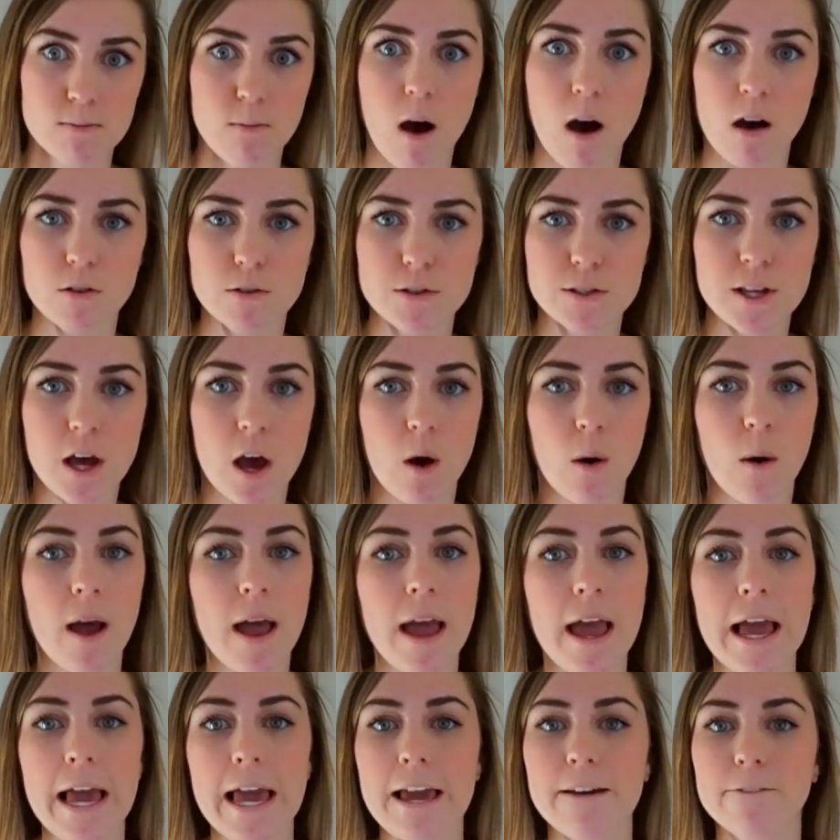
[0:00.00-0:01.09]
small. So
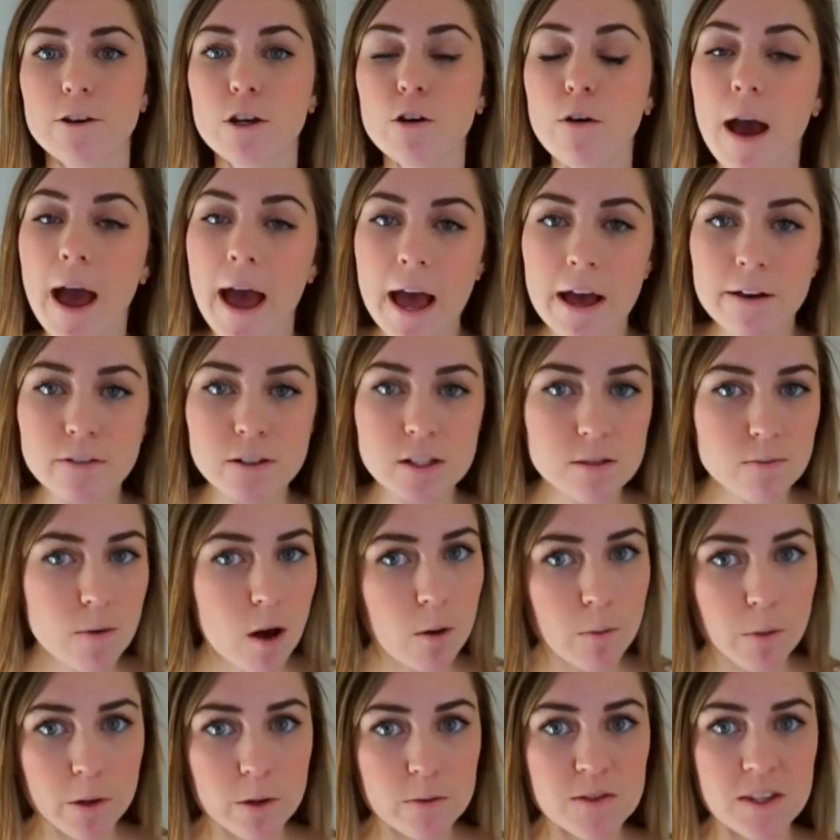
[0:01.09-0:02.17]
if you have
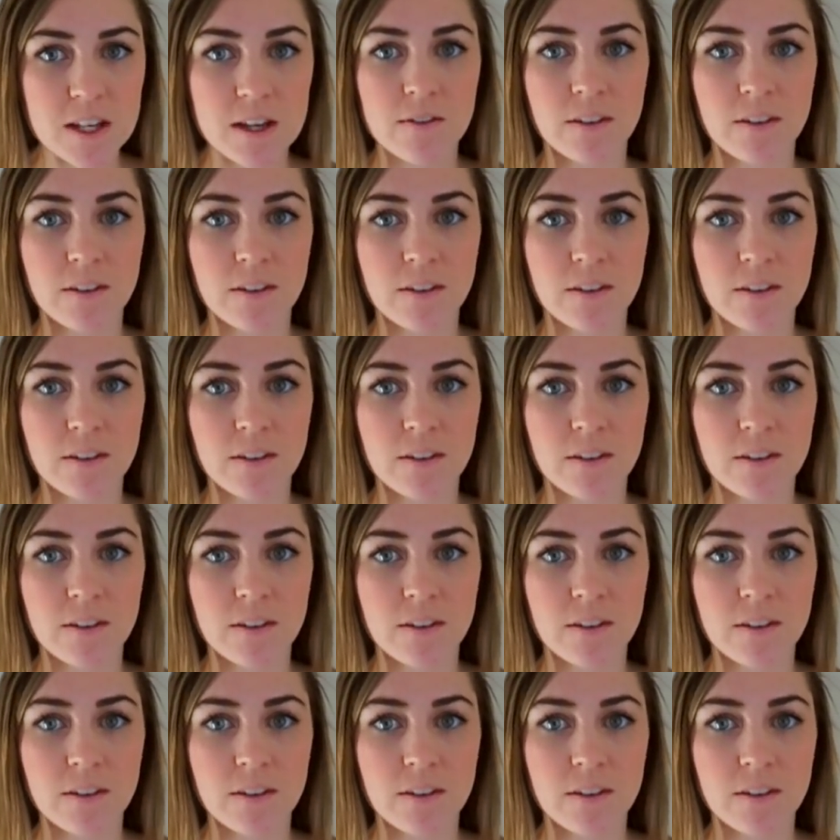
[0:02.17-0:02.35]
small boobs,